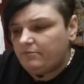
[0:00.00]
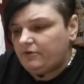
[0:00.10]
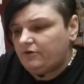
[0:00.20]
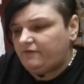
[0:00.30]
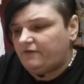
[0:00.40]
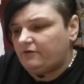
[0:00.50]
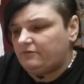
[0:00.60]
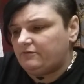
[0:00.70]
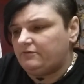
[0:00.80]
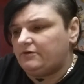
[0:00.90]

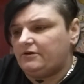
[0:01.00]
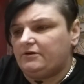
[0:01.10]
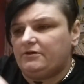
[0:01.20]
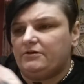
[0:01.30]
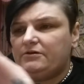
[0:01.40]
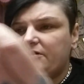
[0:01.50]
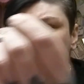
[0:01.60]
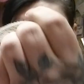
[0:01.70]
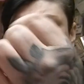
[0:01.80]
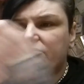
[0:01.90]
Beautiful.
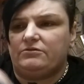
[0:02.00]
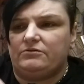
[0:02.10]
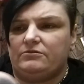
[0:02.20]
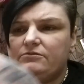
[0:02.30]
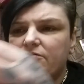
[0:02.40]
And she's got,